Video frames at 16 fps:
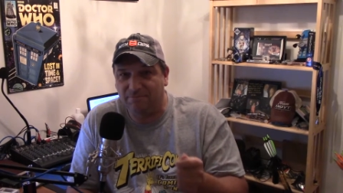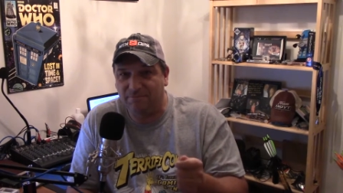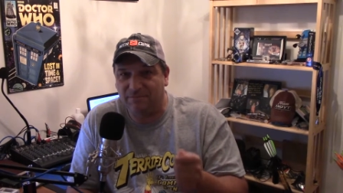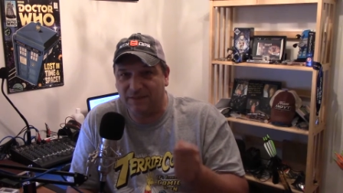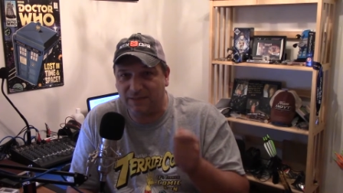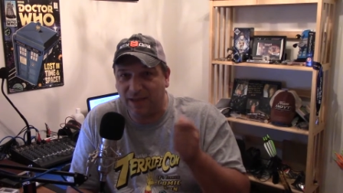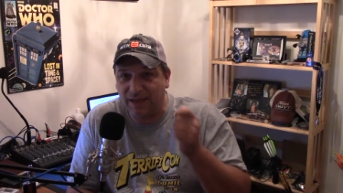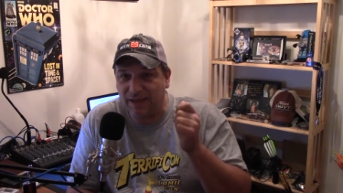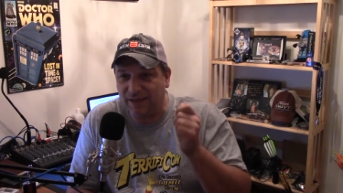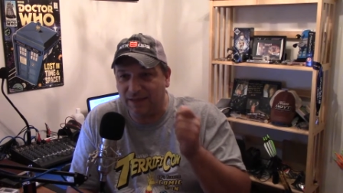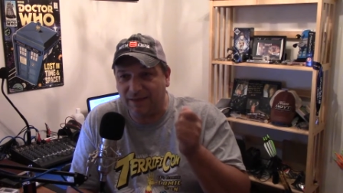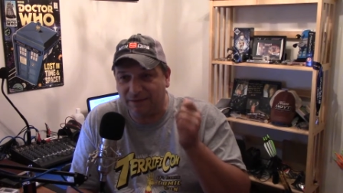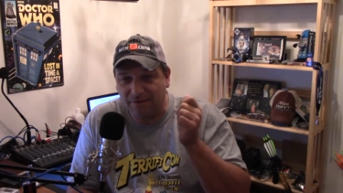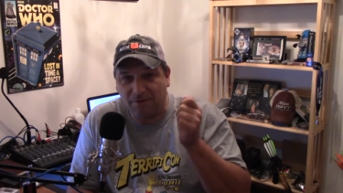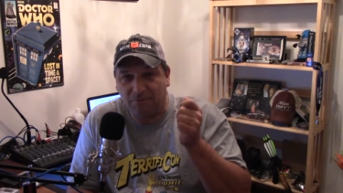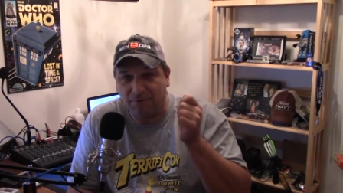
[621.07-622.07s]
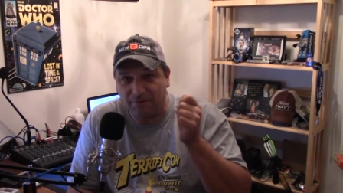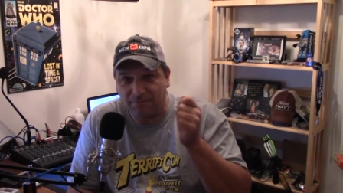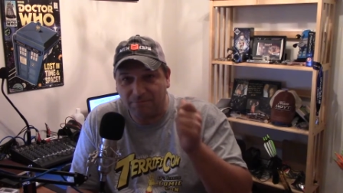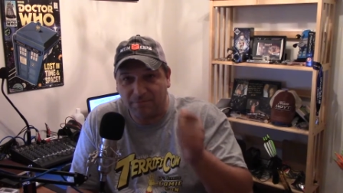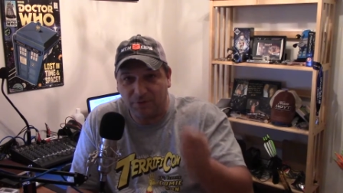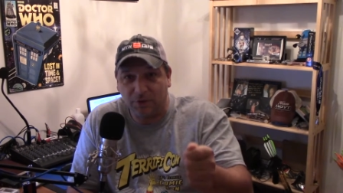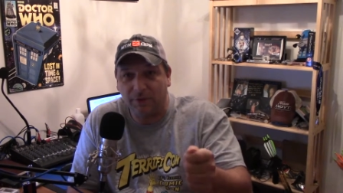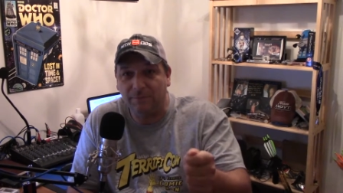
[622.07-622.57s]
saying,
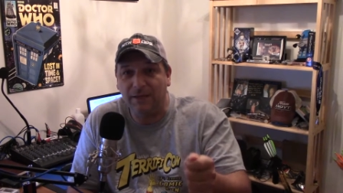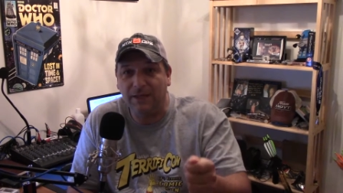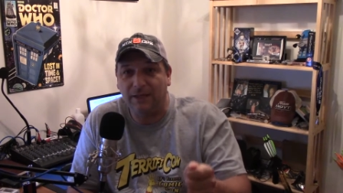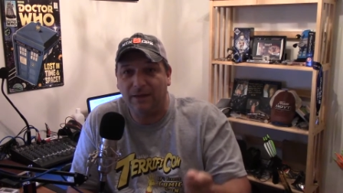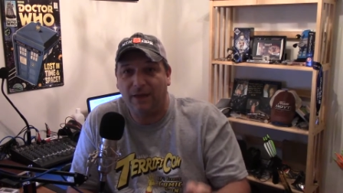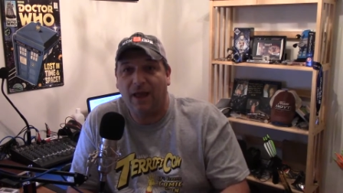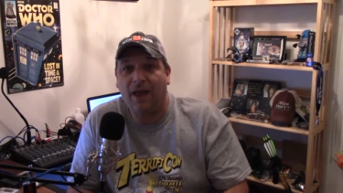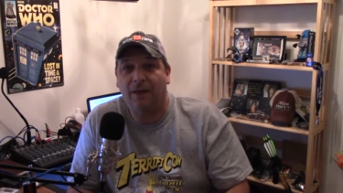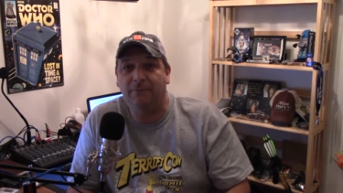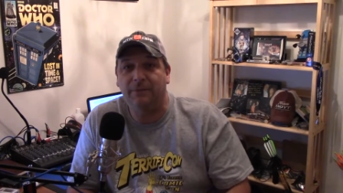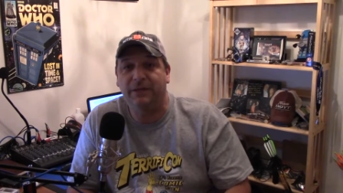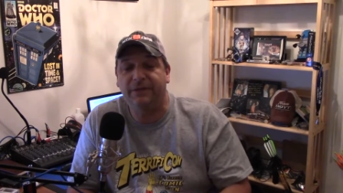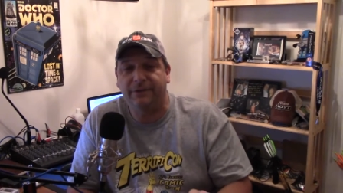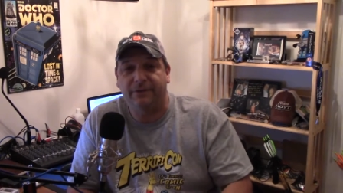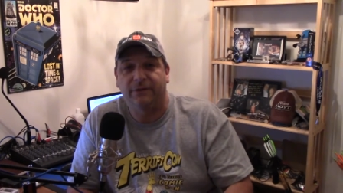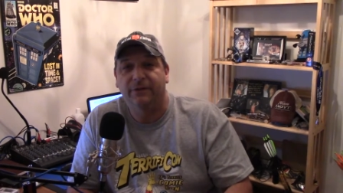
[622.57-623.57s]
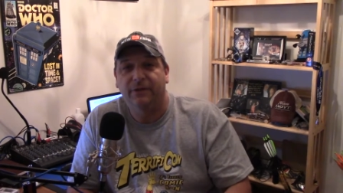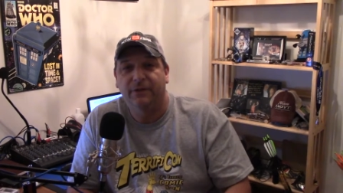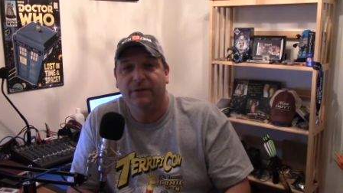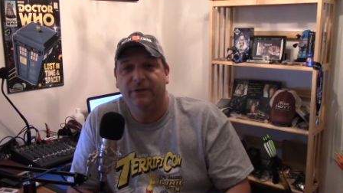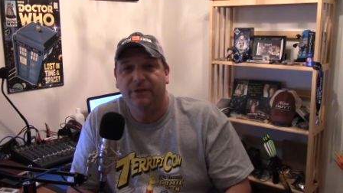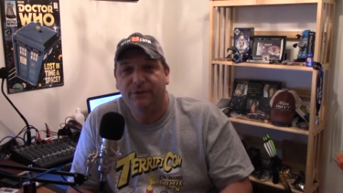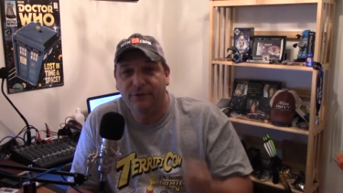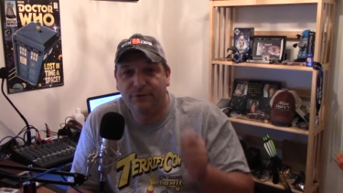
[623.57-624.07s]
look at me, I'm here.
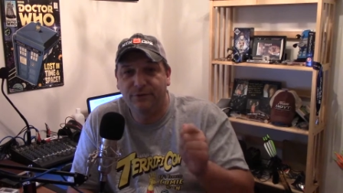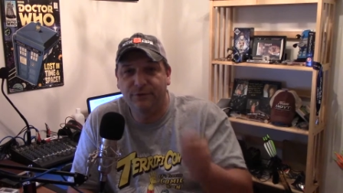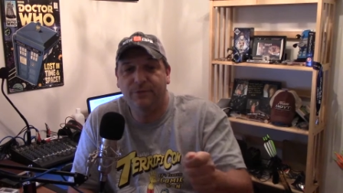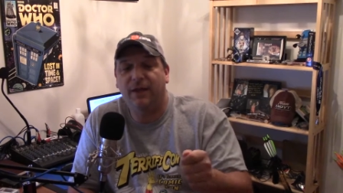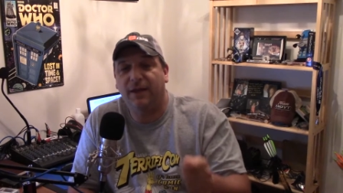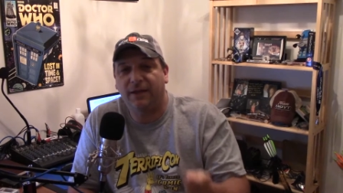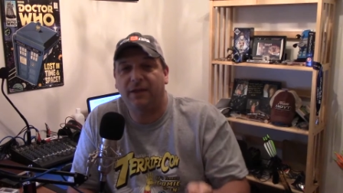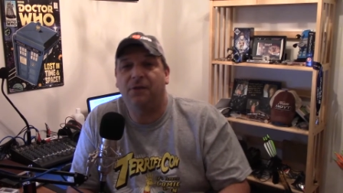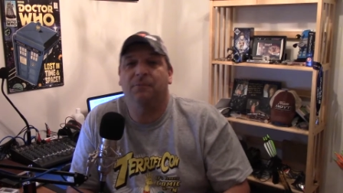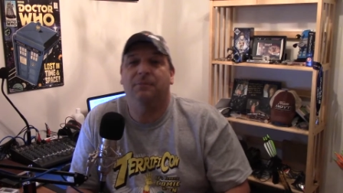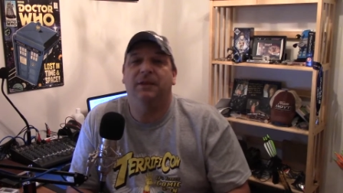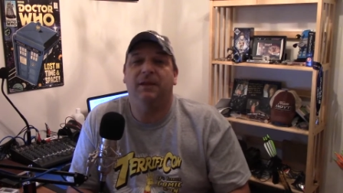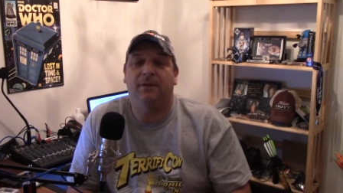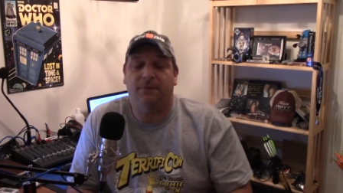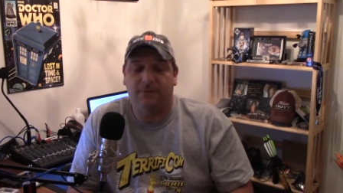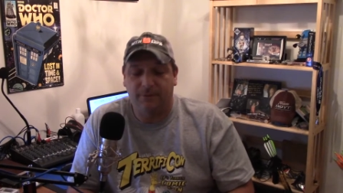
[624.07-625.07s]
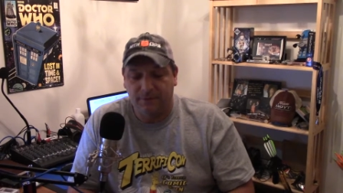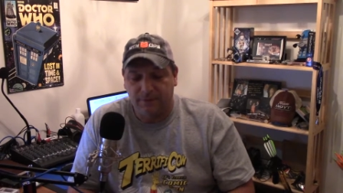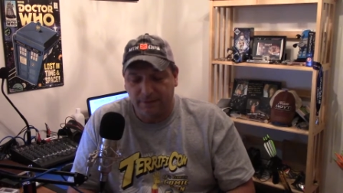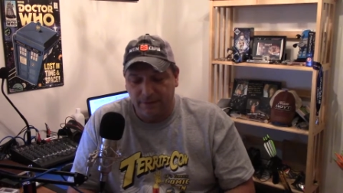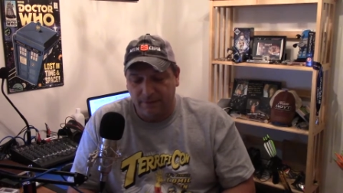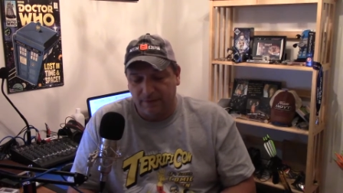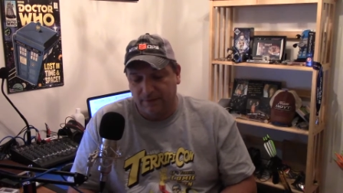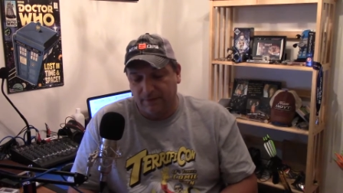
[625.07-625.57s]
Do not count me out.
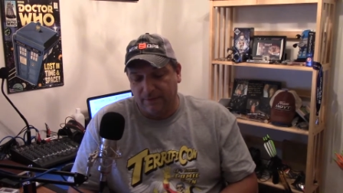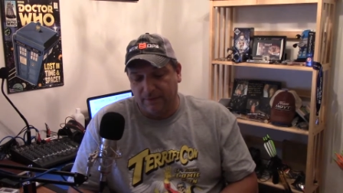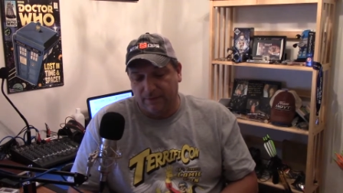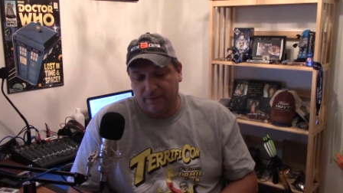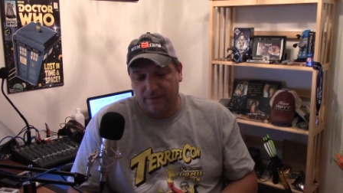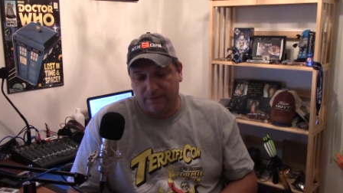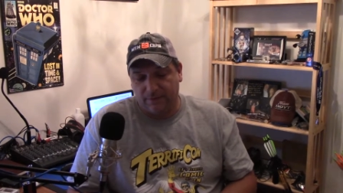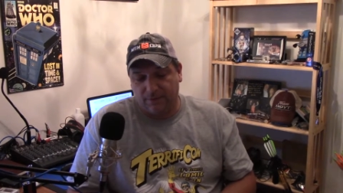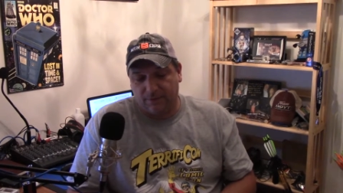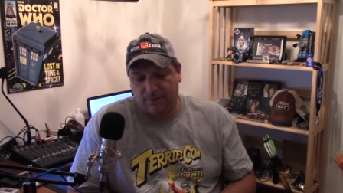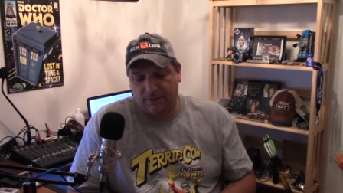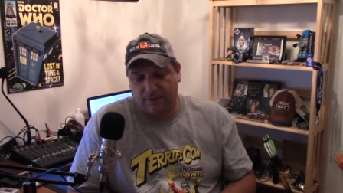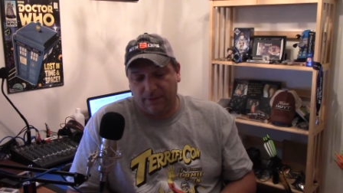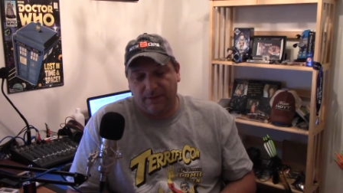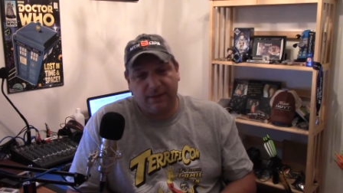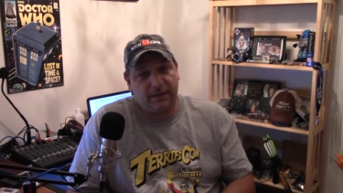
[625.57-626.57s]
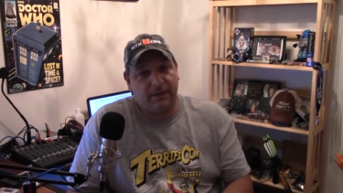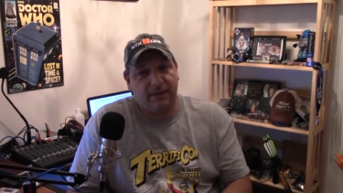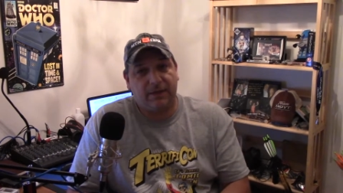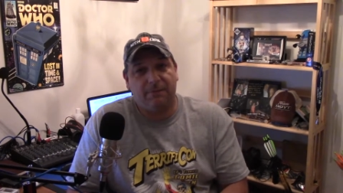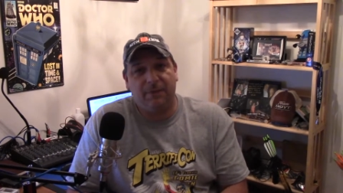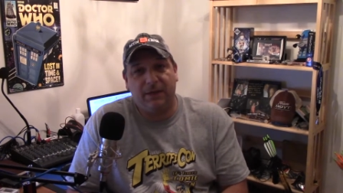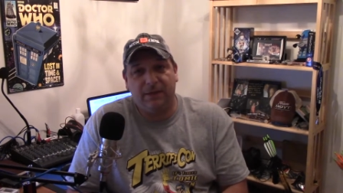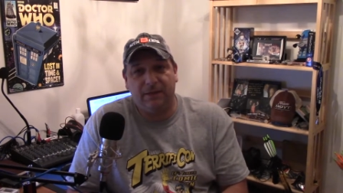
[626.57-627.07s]
So he had a
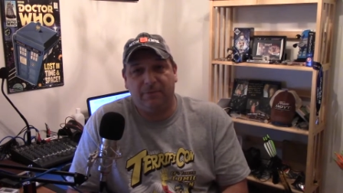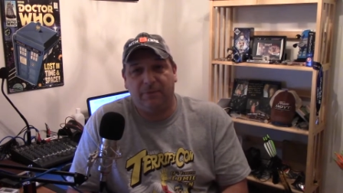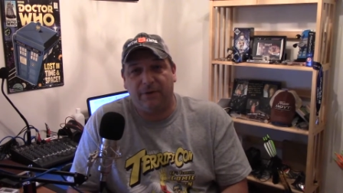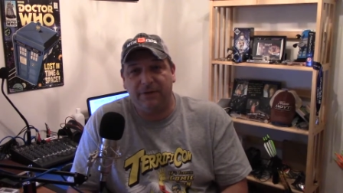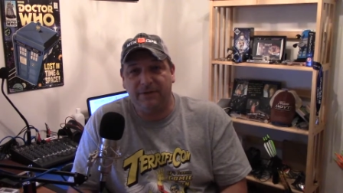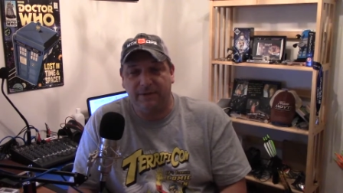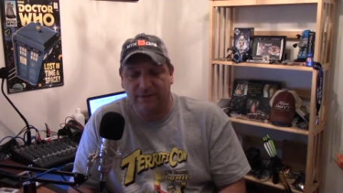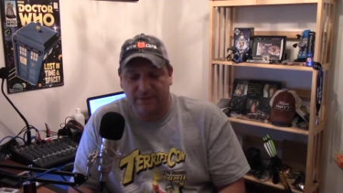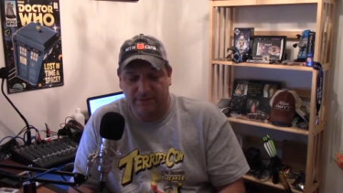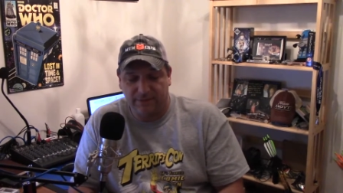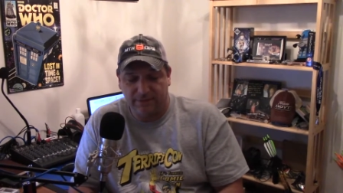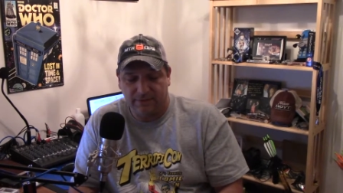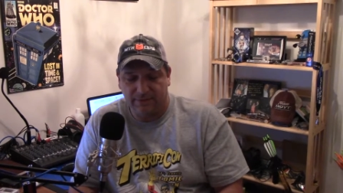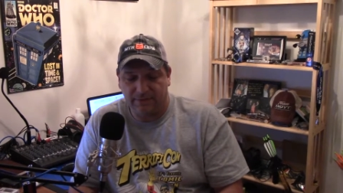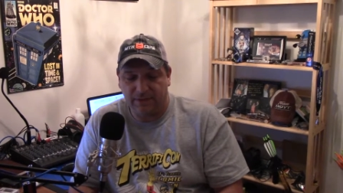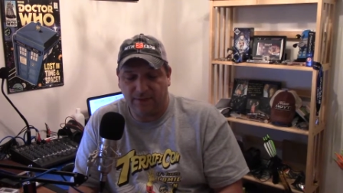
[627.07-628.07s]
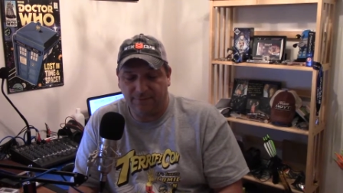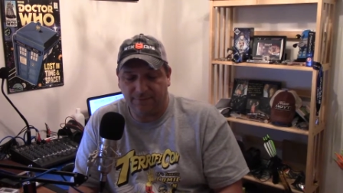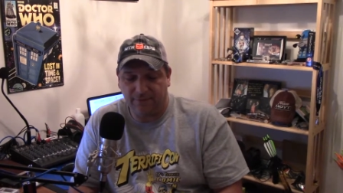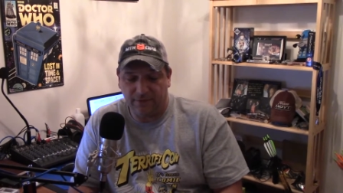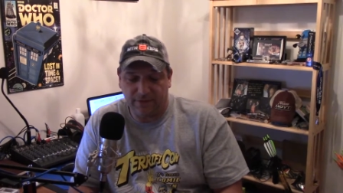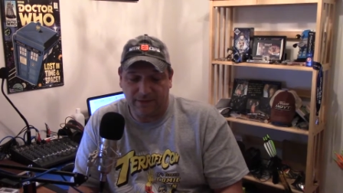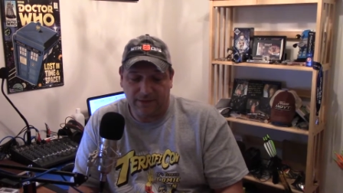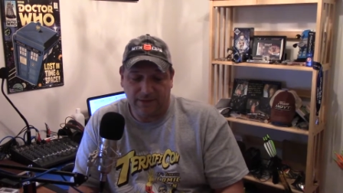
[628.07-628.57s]
commanding presence,
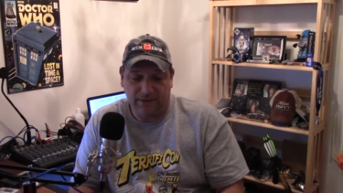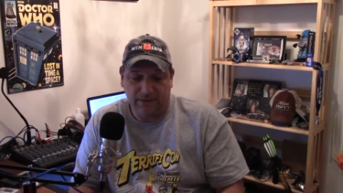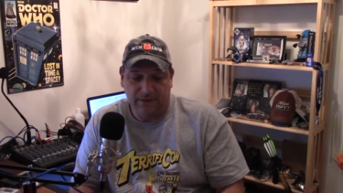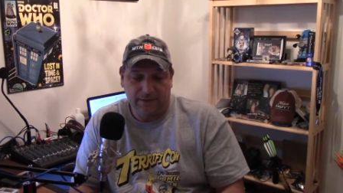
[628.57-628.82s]
definitely.